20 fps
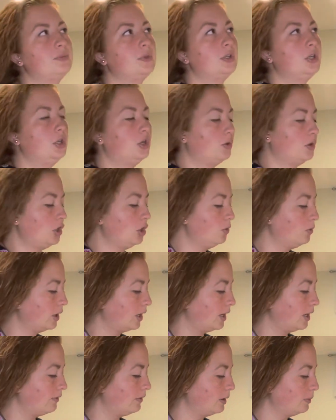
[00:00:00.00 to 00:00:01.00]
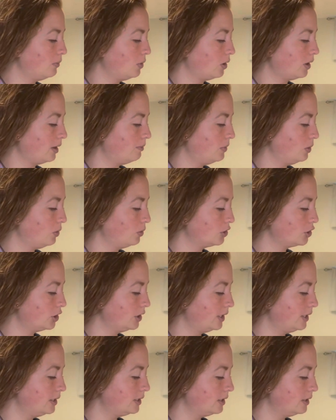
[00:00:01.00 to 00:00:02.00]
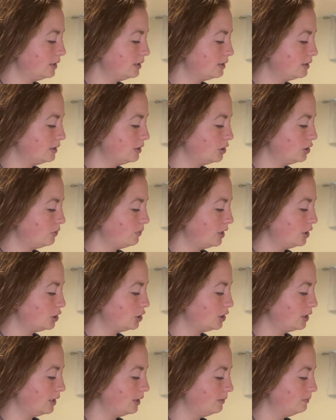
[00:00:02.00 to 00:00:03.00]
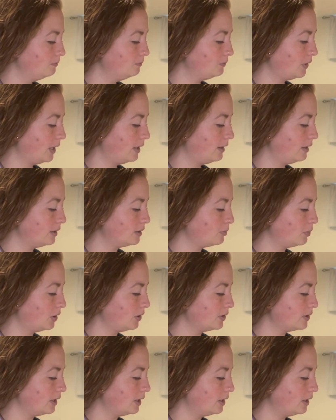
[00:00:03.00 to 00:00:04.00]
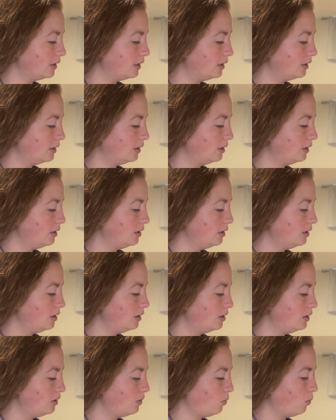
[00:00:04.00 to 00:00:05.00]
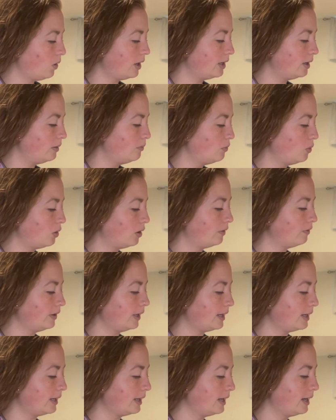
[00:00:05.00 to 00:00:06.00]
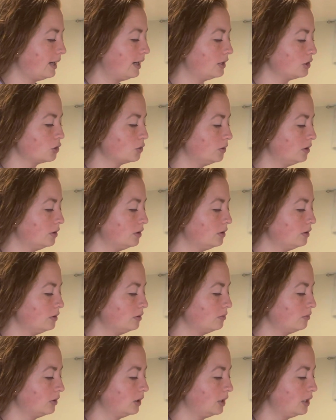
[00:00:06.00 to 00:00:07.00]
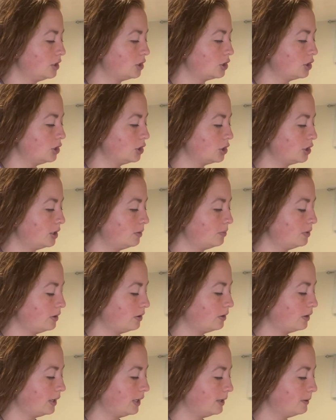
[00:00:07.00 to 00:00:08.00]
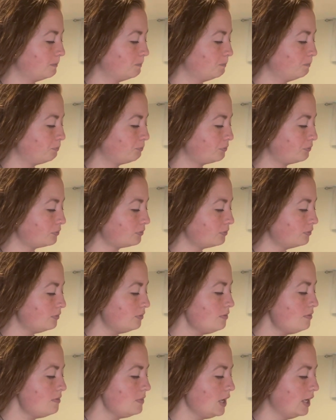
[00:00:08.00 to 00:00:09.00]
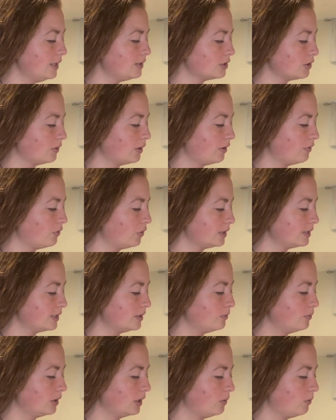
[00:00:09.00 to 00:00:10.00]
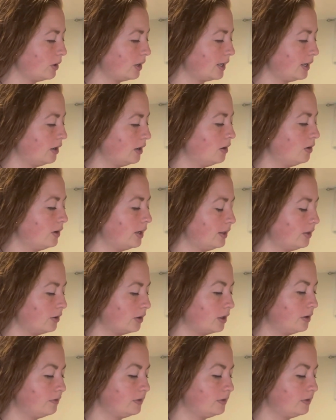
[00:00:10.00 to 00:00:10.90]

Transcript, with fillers: you know, you were giving more emotionally to this situation, and this person wanted more of like a casual relationship, okay? And so, therefore, it didn't really work out, and there could have